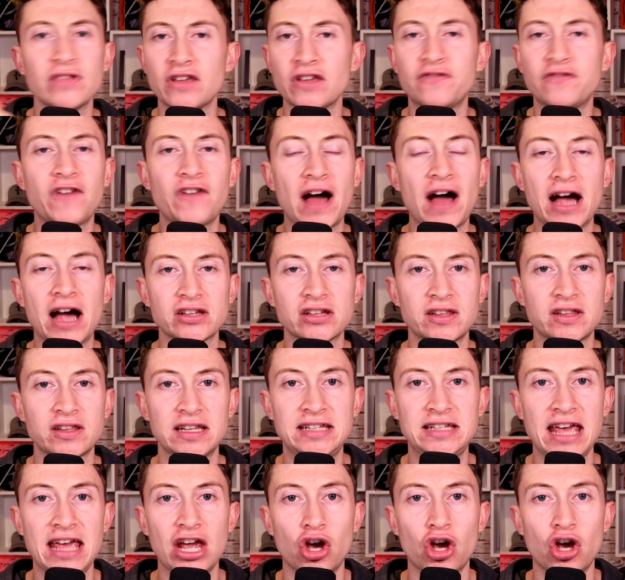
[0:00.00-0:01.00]
the farce of the
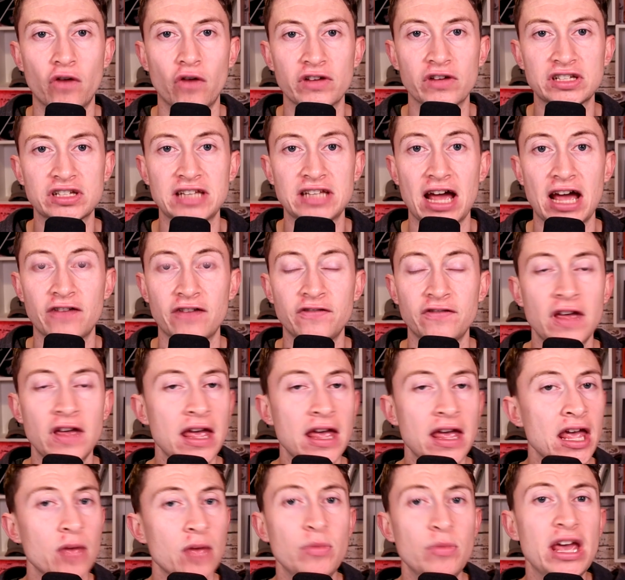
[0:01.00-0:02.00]
takeover stuff,
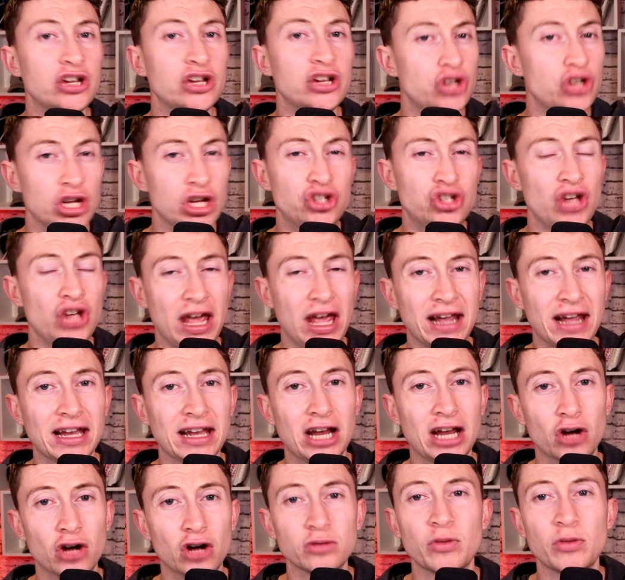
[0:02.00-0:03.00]
make sure you're checking
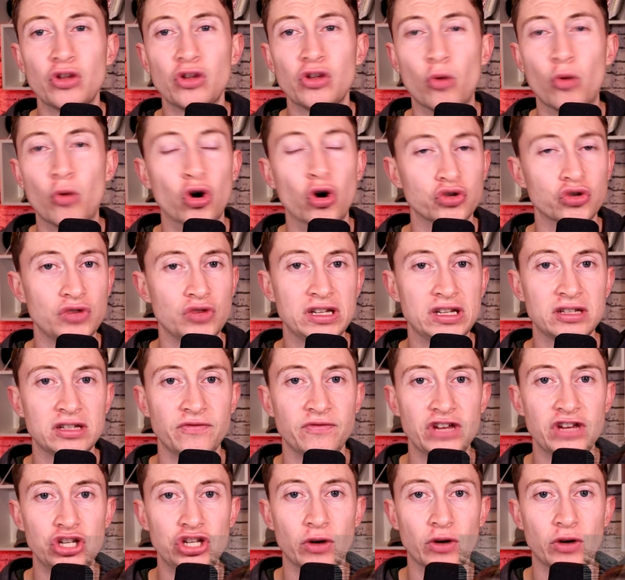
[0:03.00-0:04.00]
out the most recent
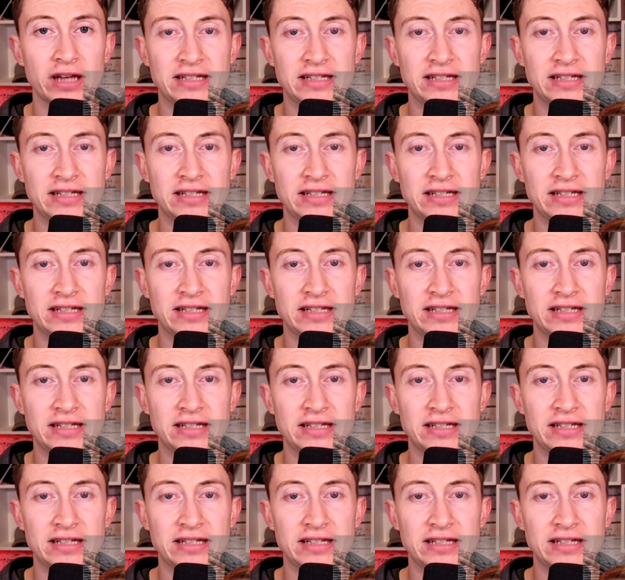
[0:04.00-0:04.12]
video I